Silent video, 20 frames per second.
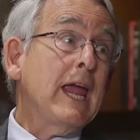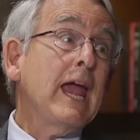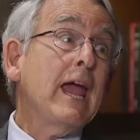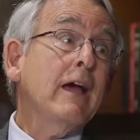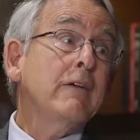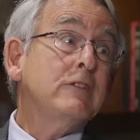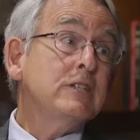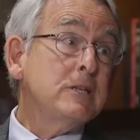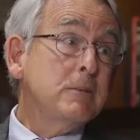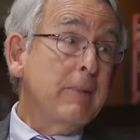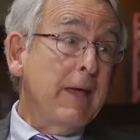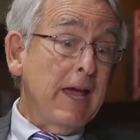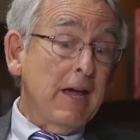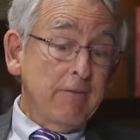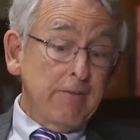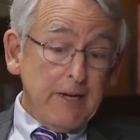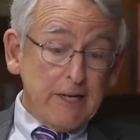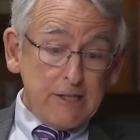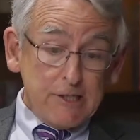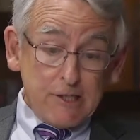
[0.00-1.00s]
have some
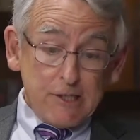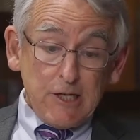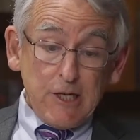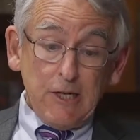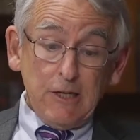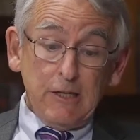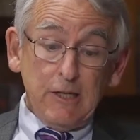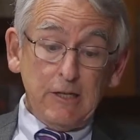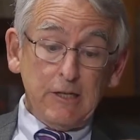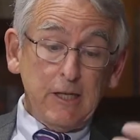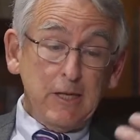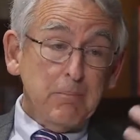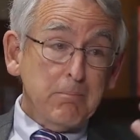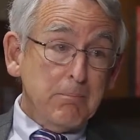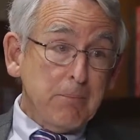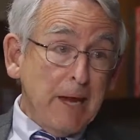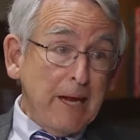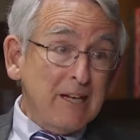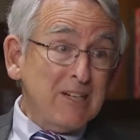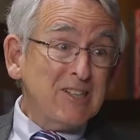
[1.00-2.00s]
evidence that the
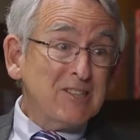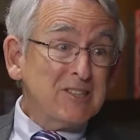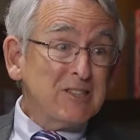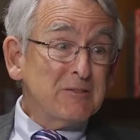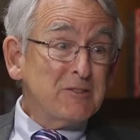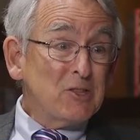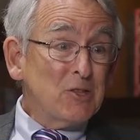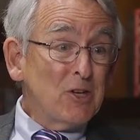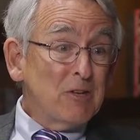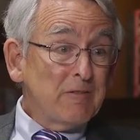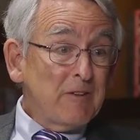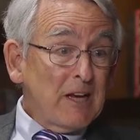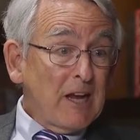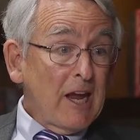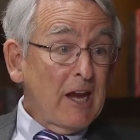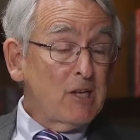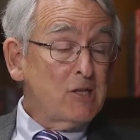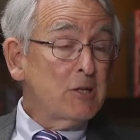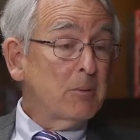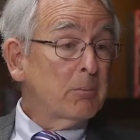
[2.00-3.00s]
maintenance of
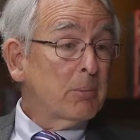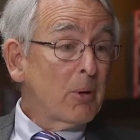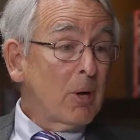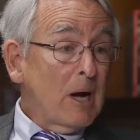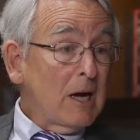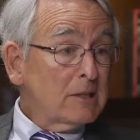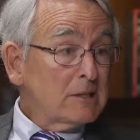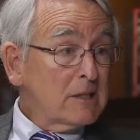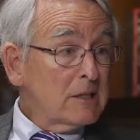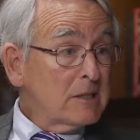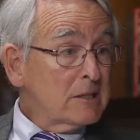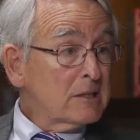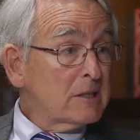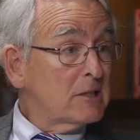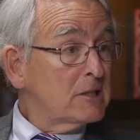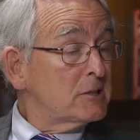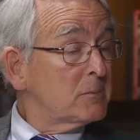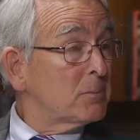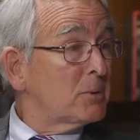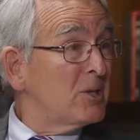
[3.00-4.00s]
certification process
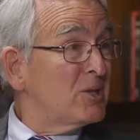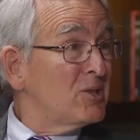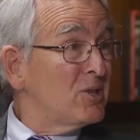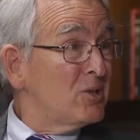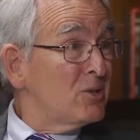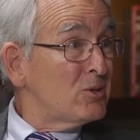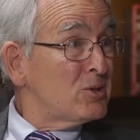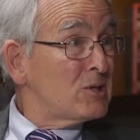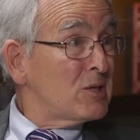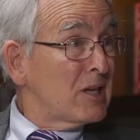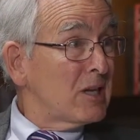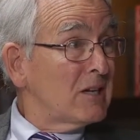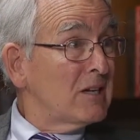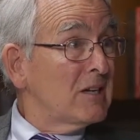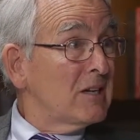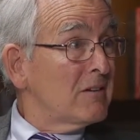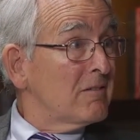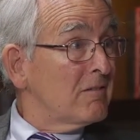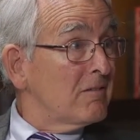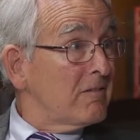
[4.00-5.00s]
is producing
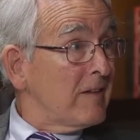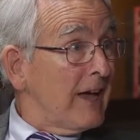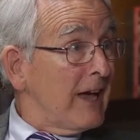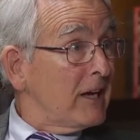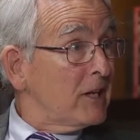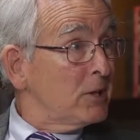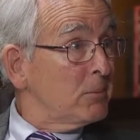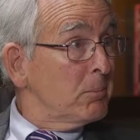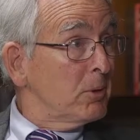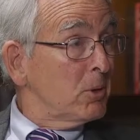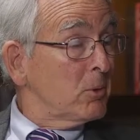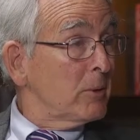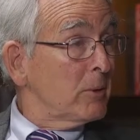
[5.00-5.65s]
valuable